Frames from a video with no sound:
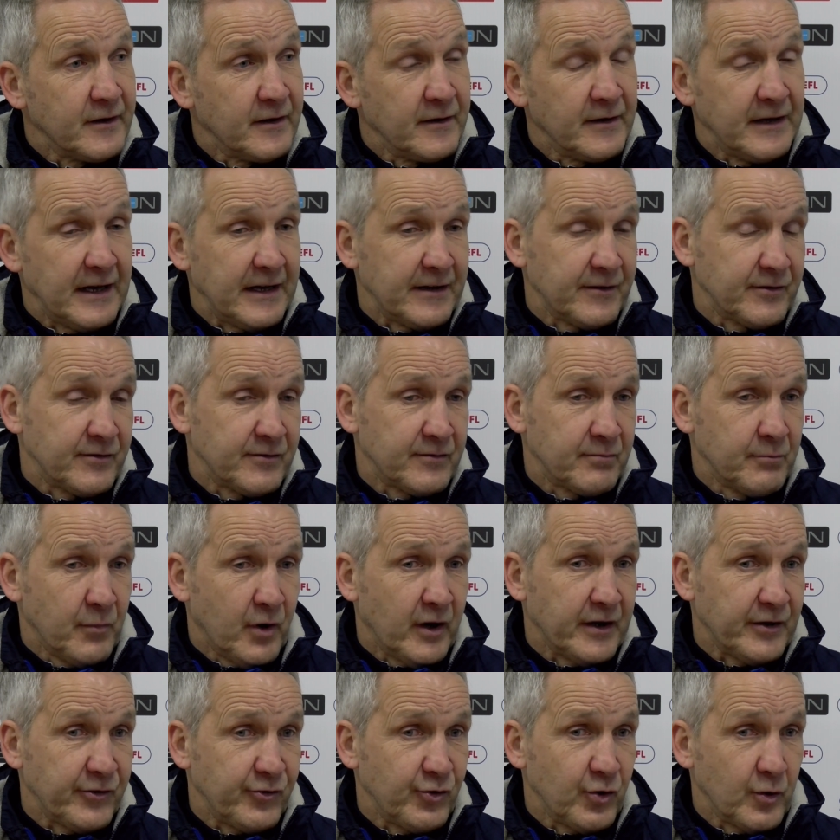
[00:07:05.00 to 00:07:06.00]
And that's
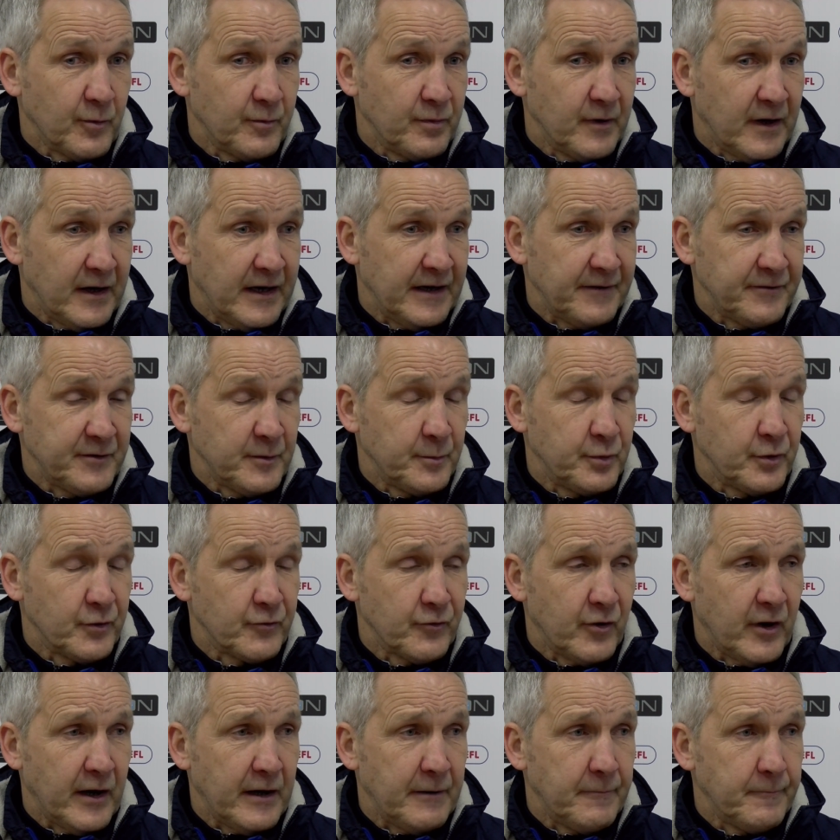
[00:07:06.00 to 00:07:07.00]
my job I have to put
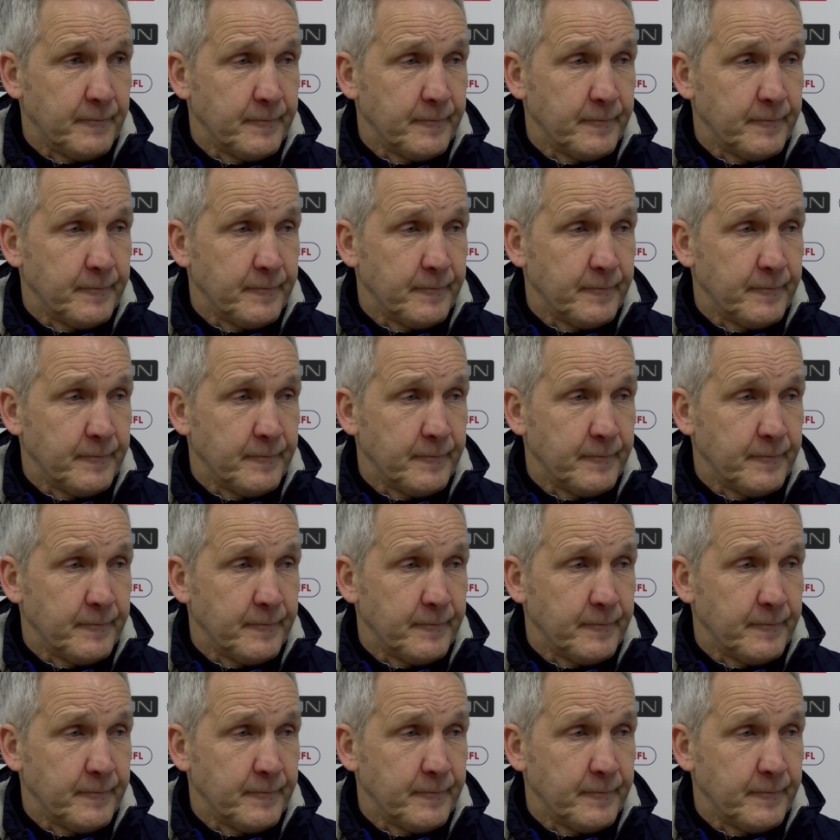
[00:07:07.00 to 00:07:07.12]
right.